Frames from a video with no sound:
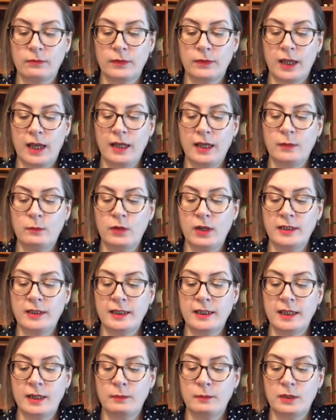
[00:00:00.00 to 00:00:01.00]
I am writing
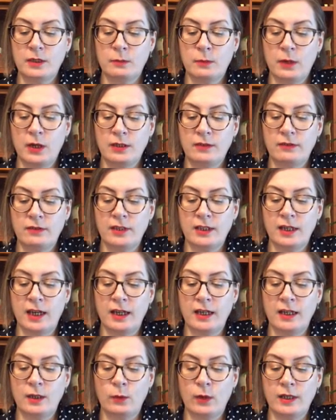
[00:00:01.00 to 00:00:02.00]
up this part of the
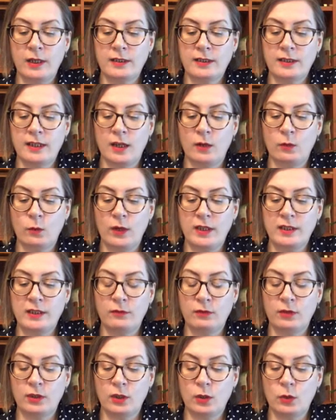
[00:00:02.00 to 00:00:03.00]
diary whilst I am waiting for
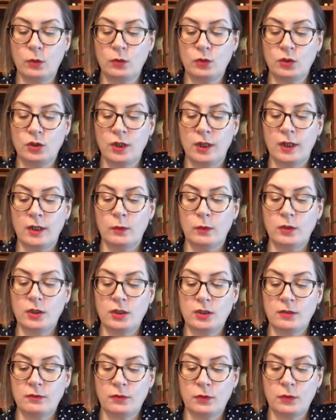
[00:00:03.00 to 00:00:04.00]
the coach, which is
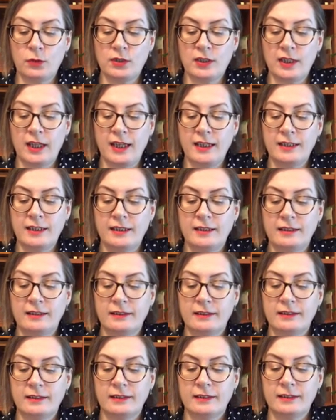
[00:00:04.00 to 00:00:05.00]
of course late,
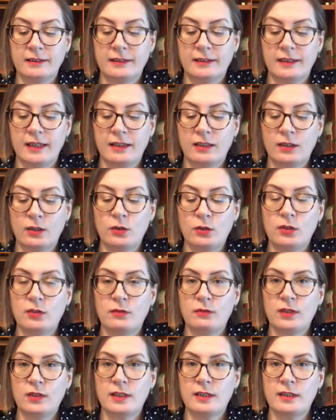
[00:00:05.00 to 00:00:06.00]
and the
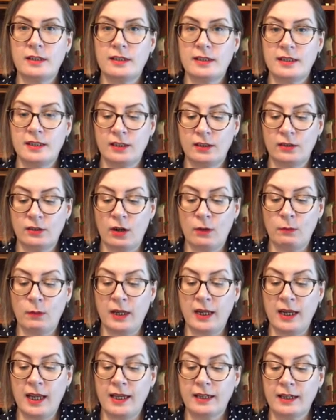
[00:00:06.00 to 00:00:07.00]
crucifix is still around my
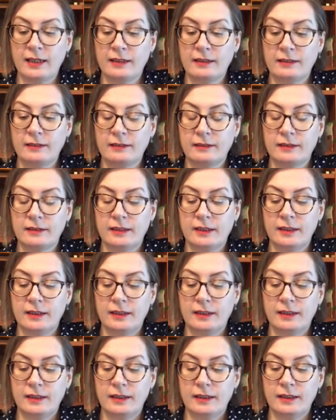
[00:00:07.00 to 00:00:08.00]
neck.
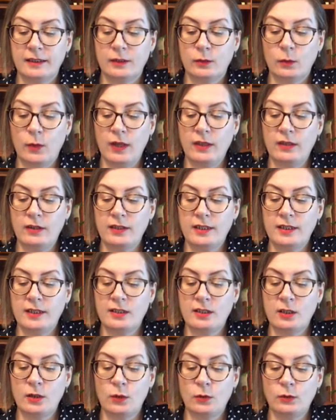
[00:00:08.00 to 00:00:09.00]
Whether it is
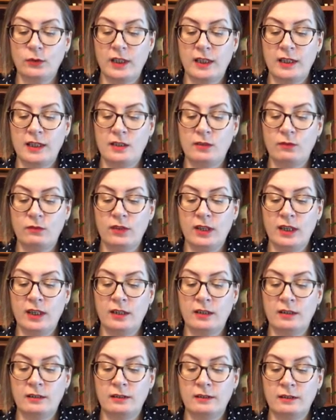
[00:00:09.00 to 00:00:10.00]
the old lady's
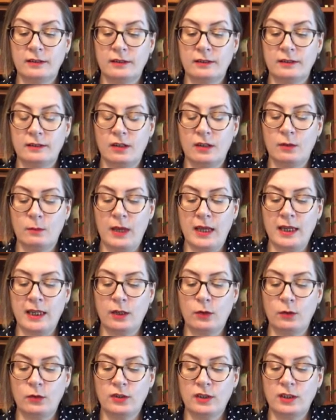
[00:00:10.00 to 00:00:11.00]
fear, or the many
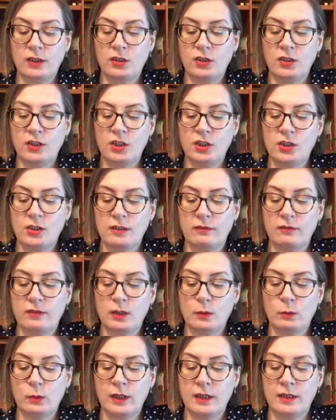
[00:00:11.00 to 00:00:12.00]
ghostly traditions of this
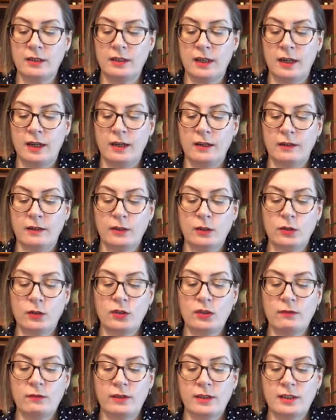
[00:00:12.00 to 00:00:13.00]
place, or the
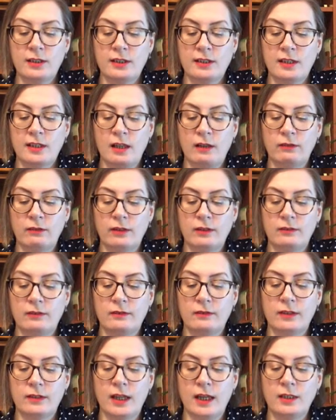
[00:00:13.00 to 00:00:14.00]
crucifix itself,
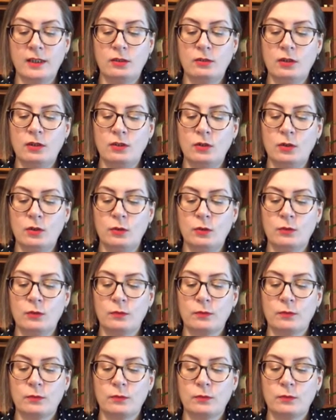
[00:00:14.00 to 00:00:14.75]
I do not know,